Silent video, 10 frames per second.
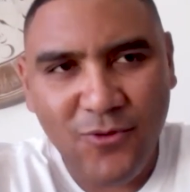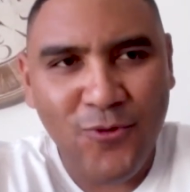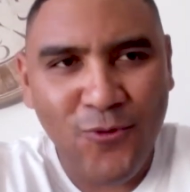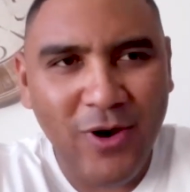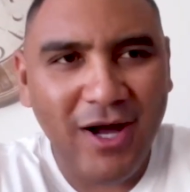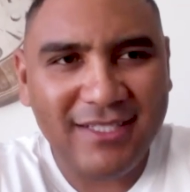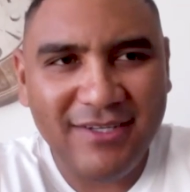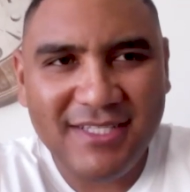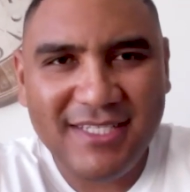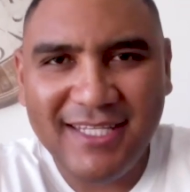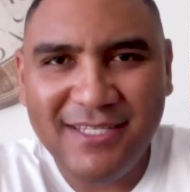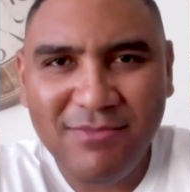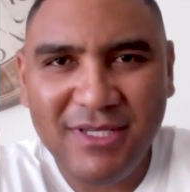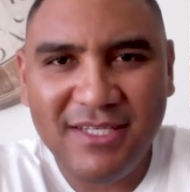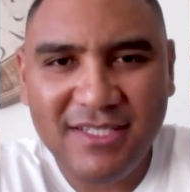or 100
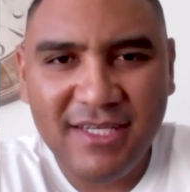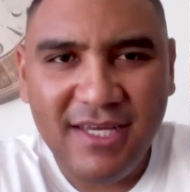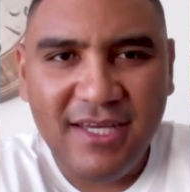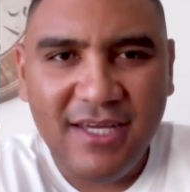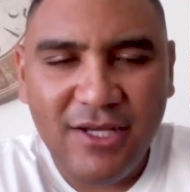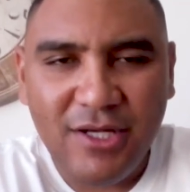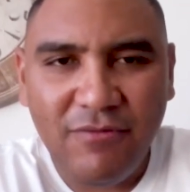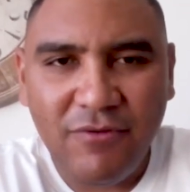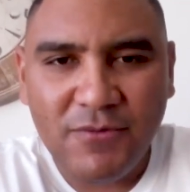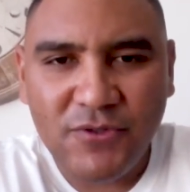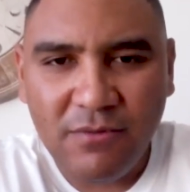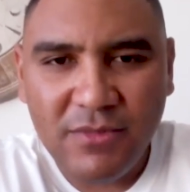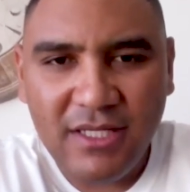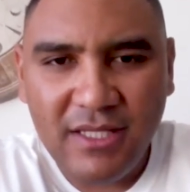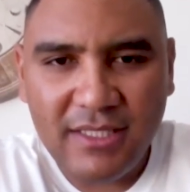centimeters, you know, from
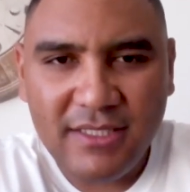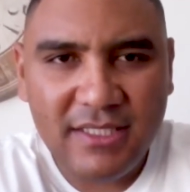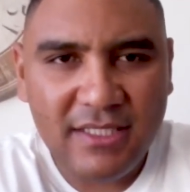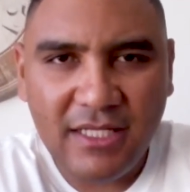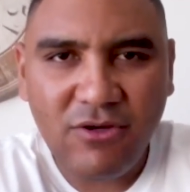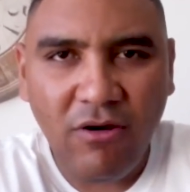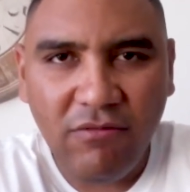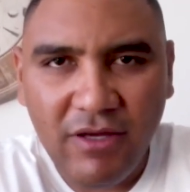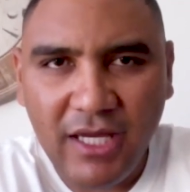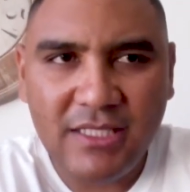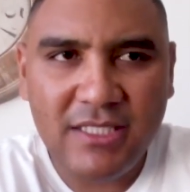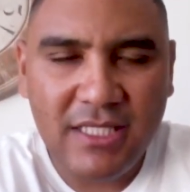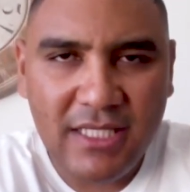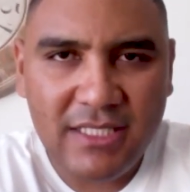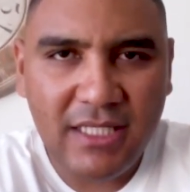somebody that's that's coughing and
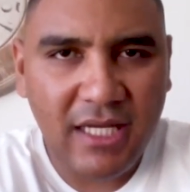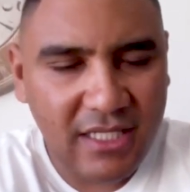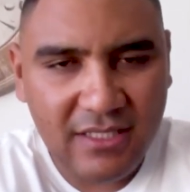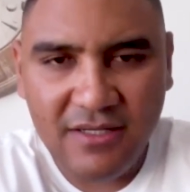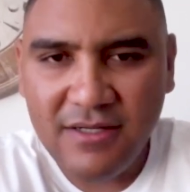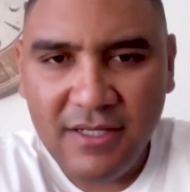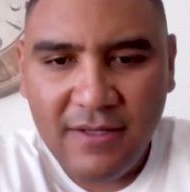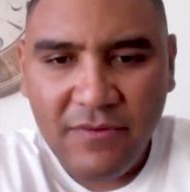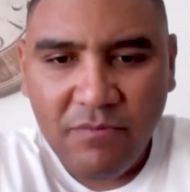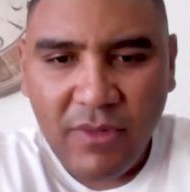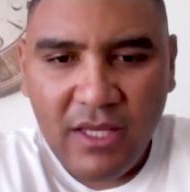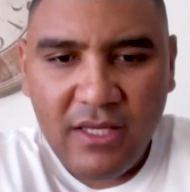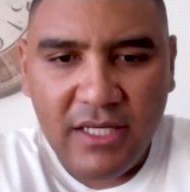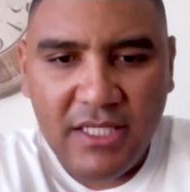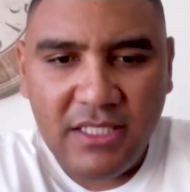sneezing, etc.
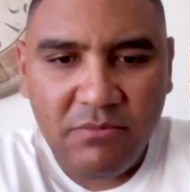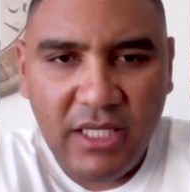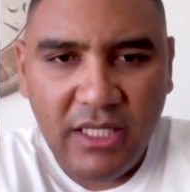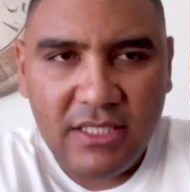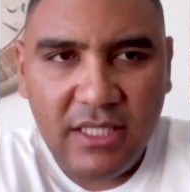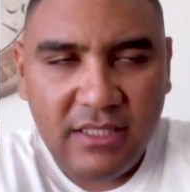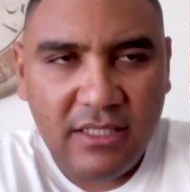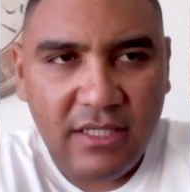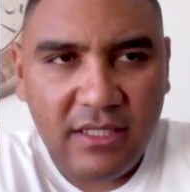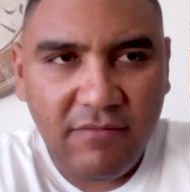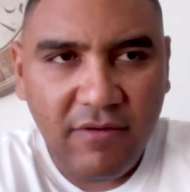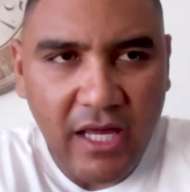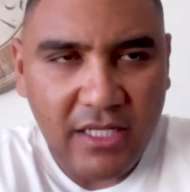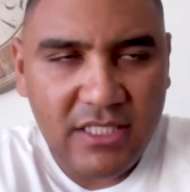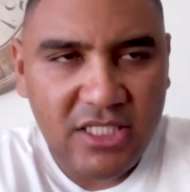The reason being is that the, the
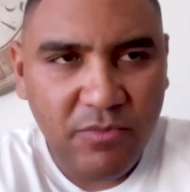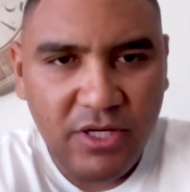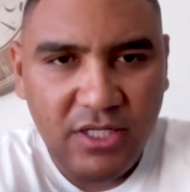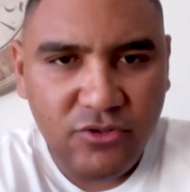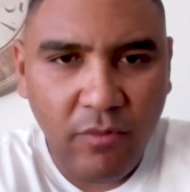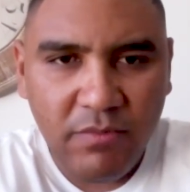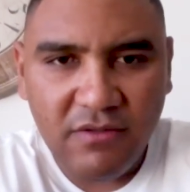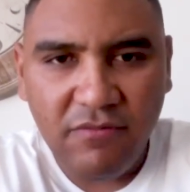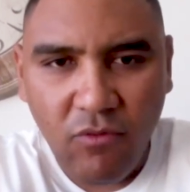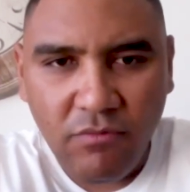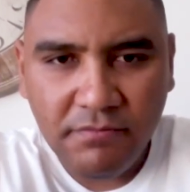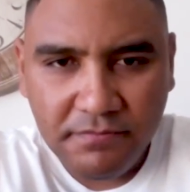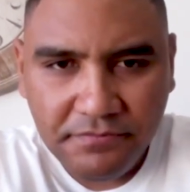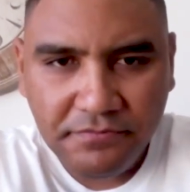virus is spread in droplet form.